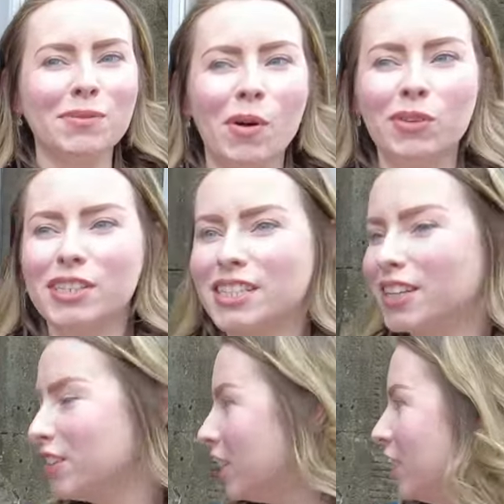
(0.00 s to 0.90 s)
small
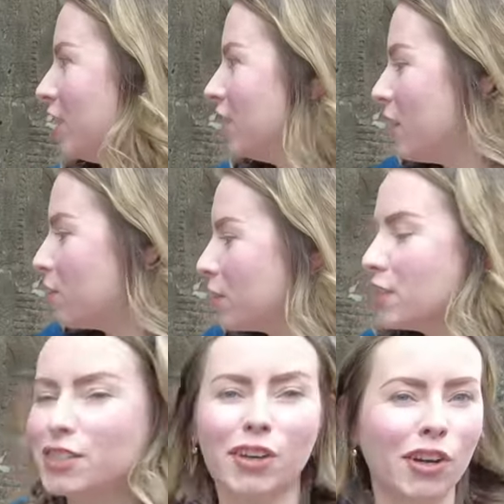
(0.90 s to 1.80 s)
distillery here.
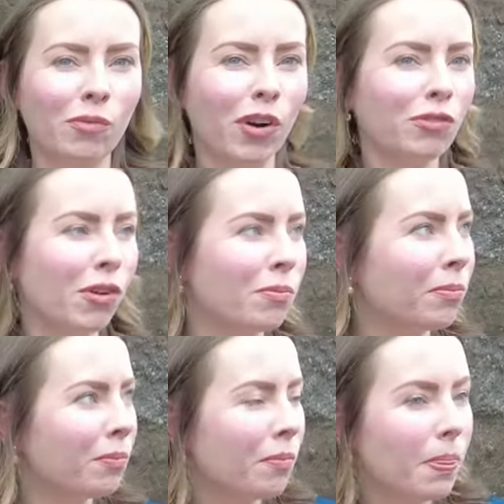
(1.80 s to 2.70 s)
Everything's done in one
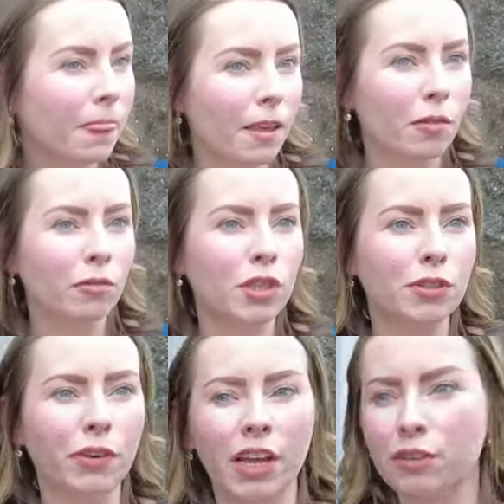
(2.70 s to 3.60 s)
room,
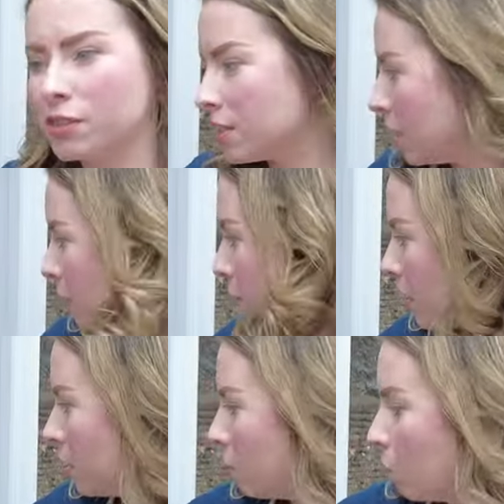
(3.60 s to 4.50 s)
just for health and
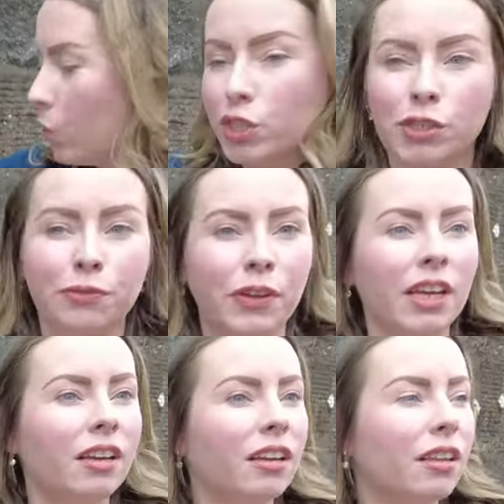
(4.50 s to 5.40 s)
safety. Watch your
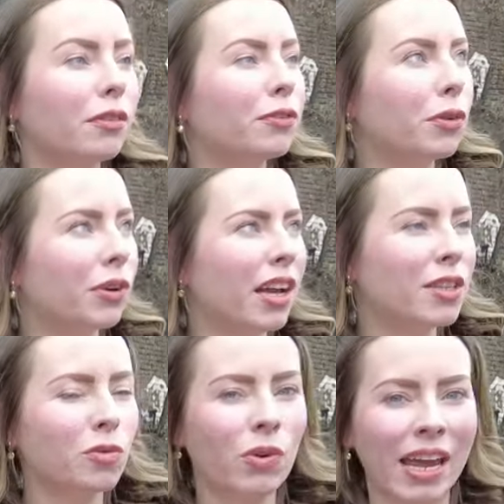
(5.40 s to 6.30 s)
feet. The floor
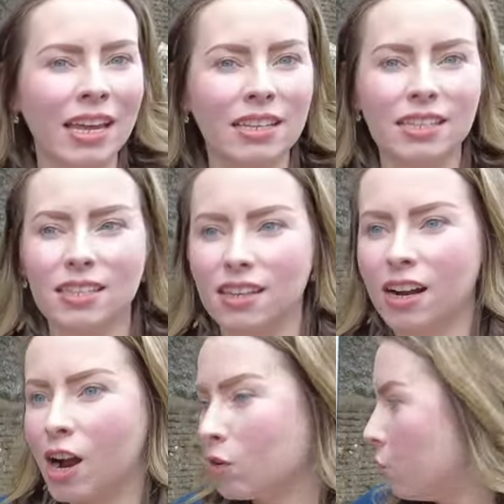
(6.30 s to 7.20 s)
is wet.
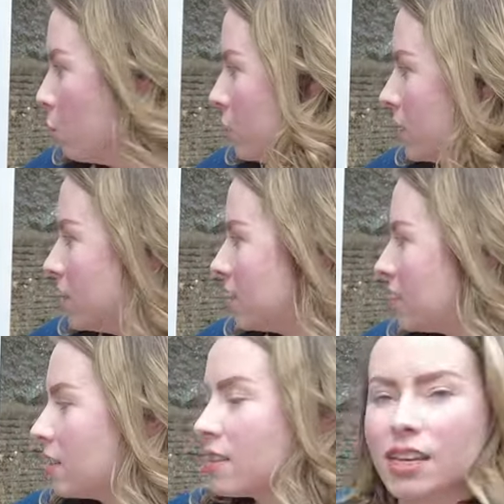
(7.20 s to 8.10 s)
There are
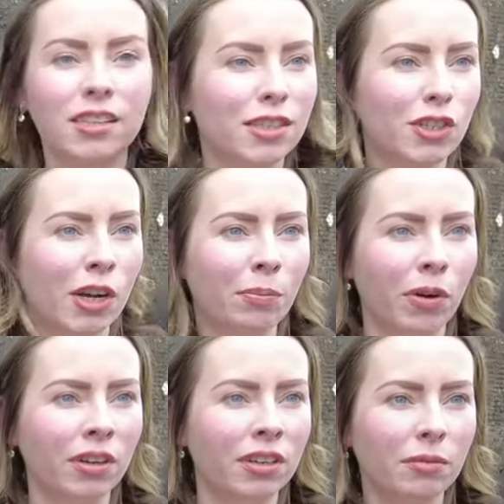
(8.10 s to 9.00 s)
hoses and things to trip
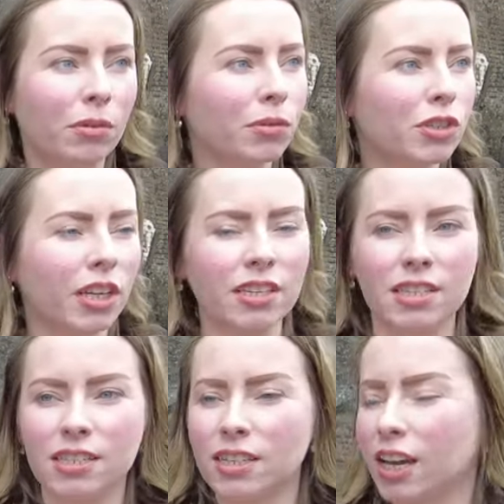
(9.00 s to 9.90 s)
on, but we'll try and
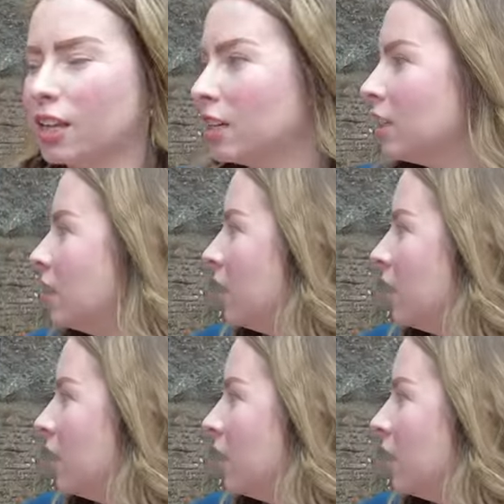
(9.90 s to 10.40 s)
stay together.